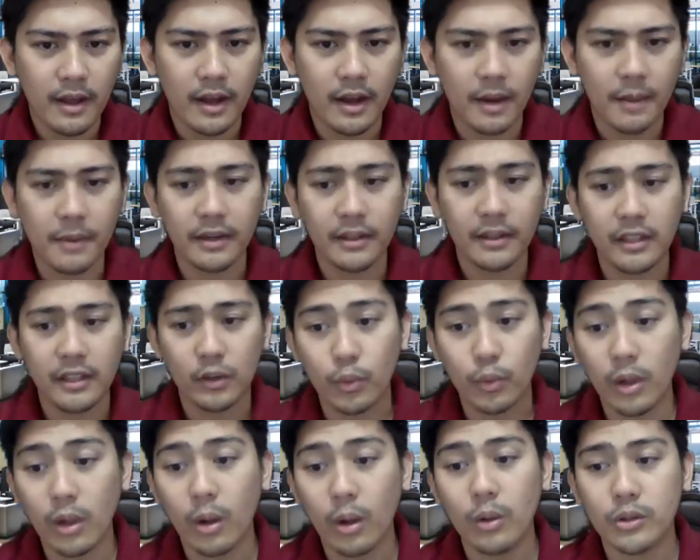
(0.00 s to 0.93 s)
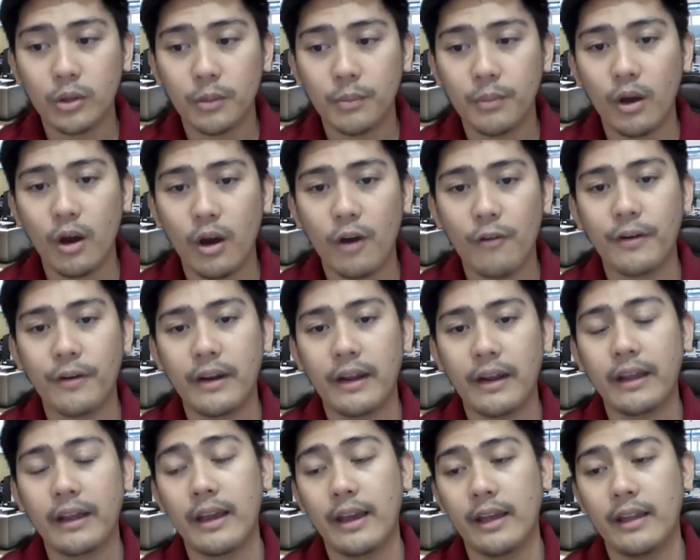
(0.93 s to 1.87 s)
Uh, but it, it will also be offered
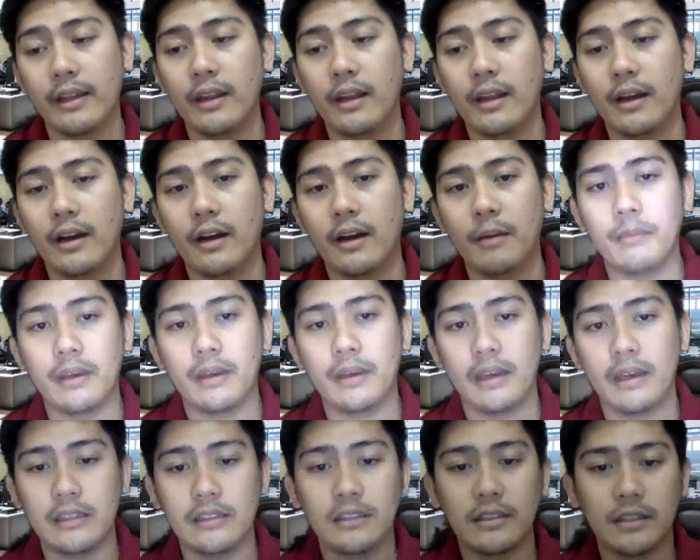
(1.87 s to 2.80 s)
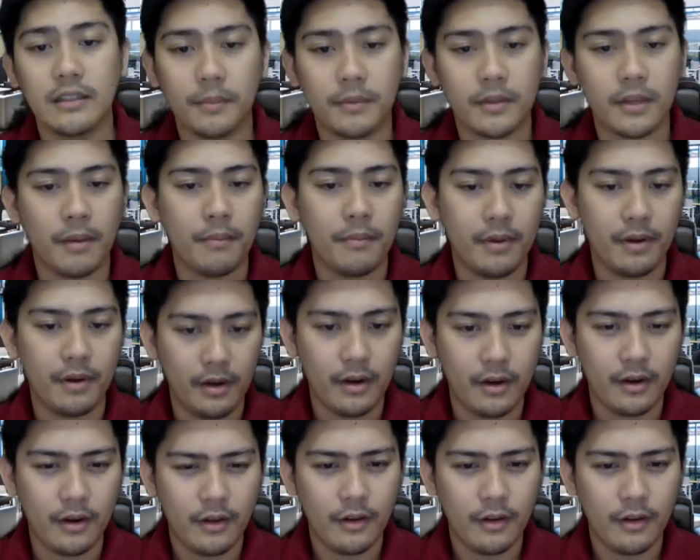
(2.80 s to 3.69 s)
again um, in September.